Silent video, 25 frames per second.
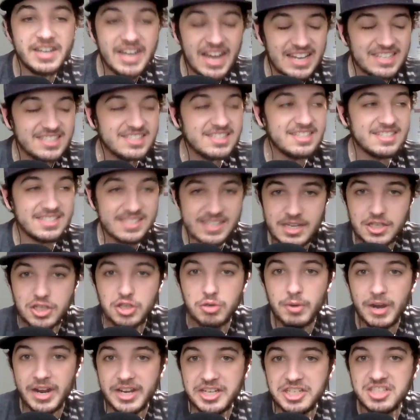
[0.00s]
Yes, the
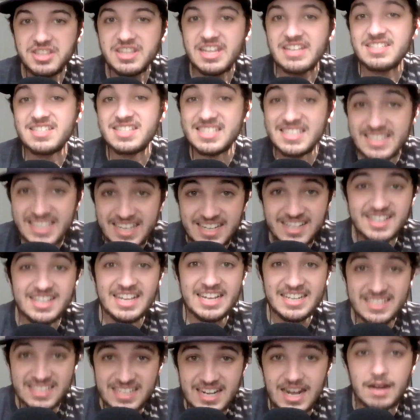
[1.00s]
situation that still
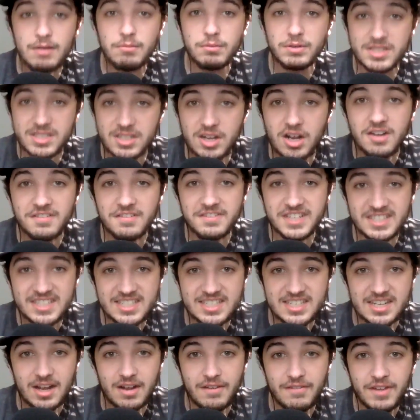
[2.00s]
has not resolved
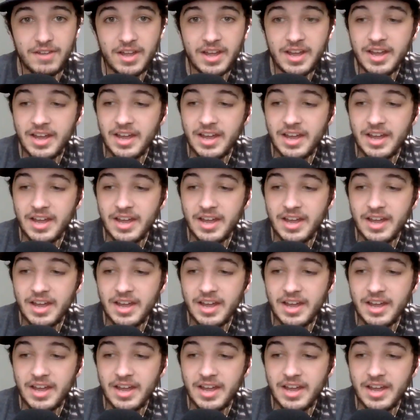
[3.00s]
itself.